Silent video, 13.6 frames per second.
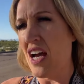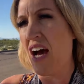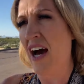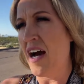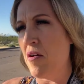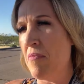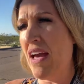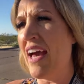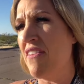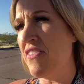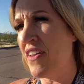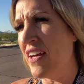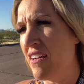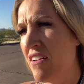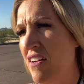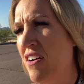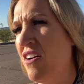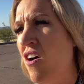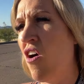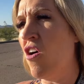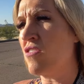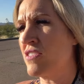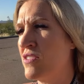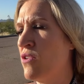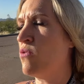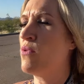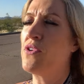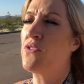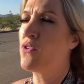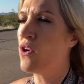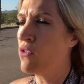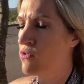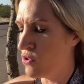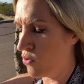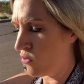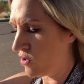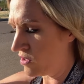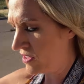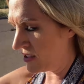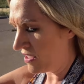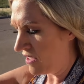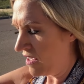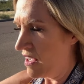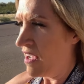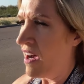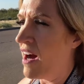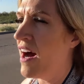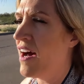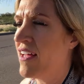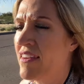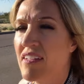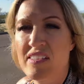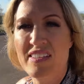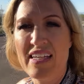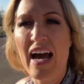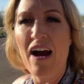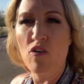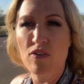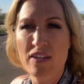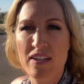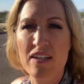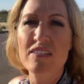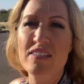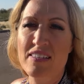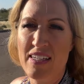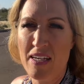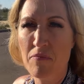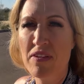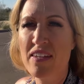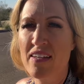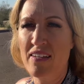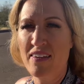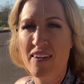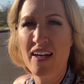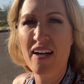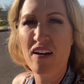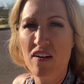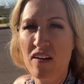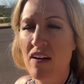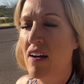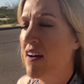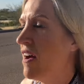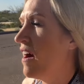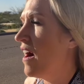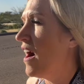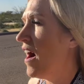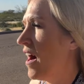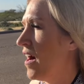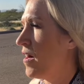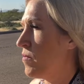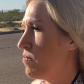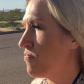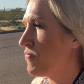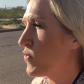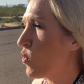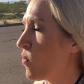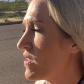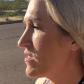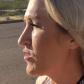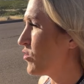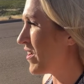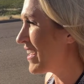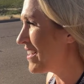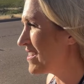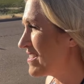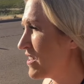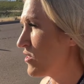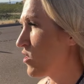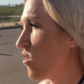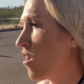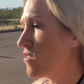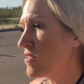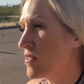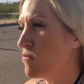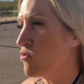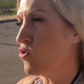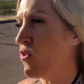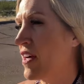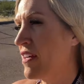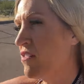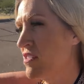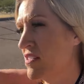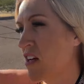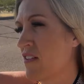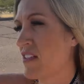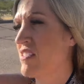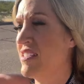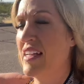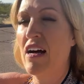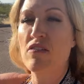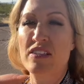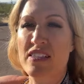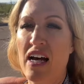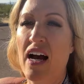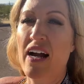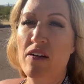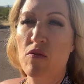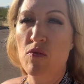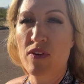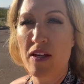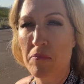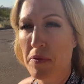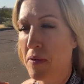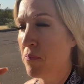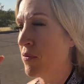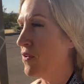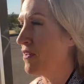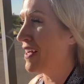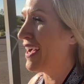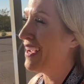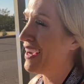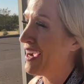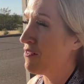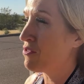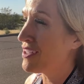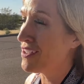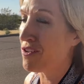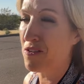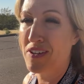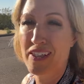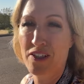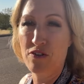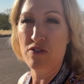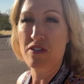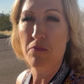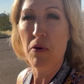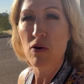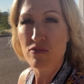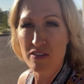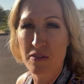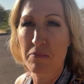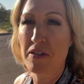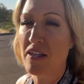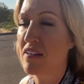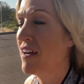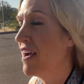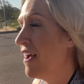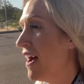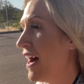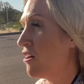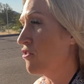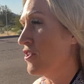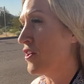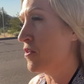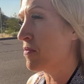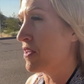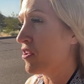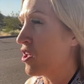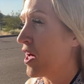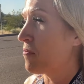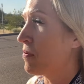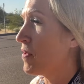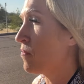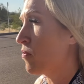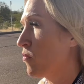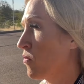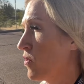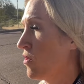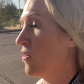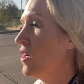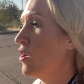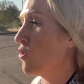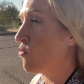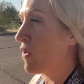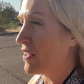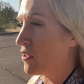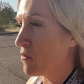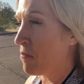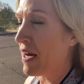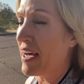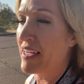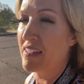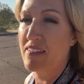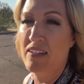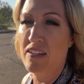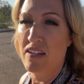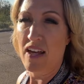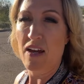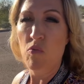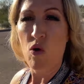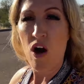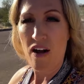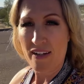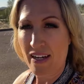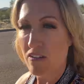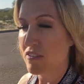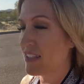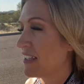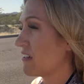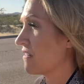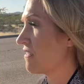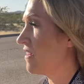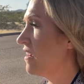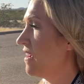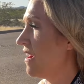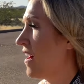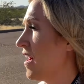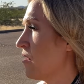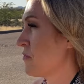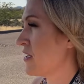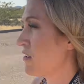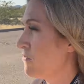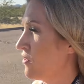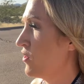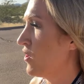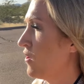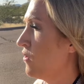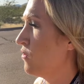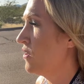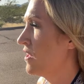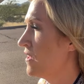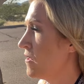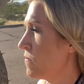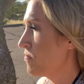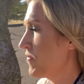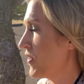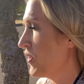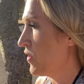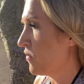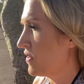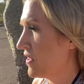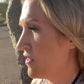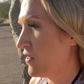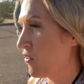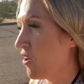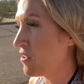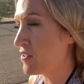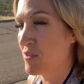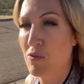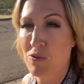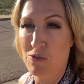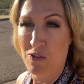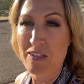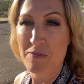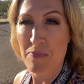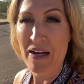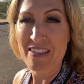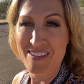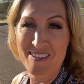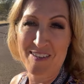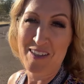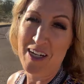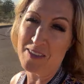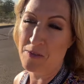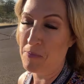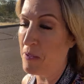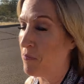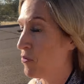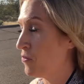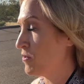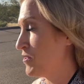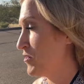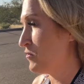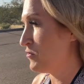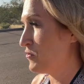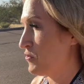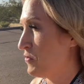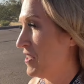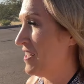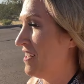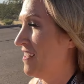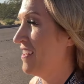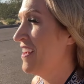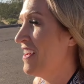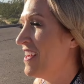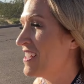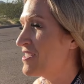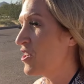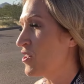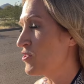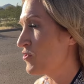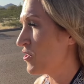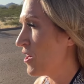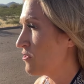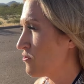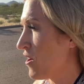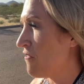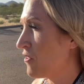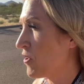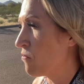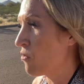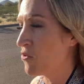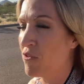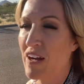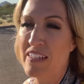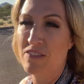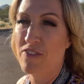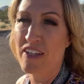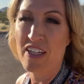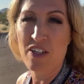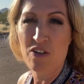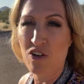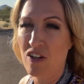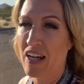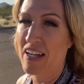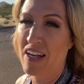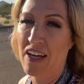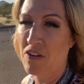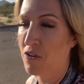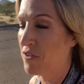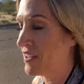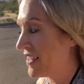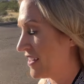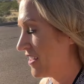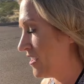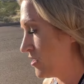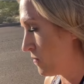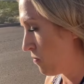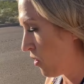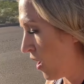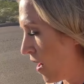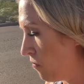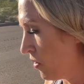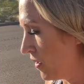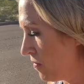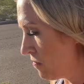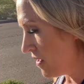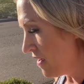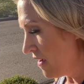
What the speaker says: And then also when you go towards the south, same thing there. What's great is that there are some trails on the south side that people, I really don't think you're supposed to be out there, but a lot of people will ride their bikes and walk out there. Even though, you know, there are some no trespassing signs, people will still do it. And as long as you're not driving a motorized vehicle, I don't think that it's a problem.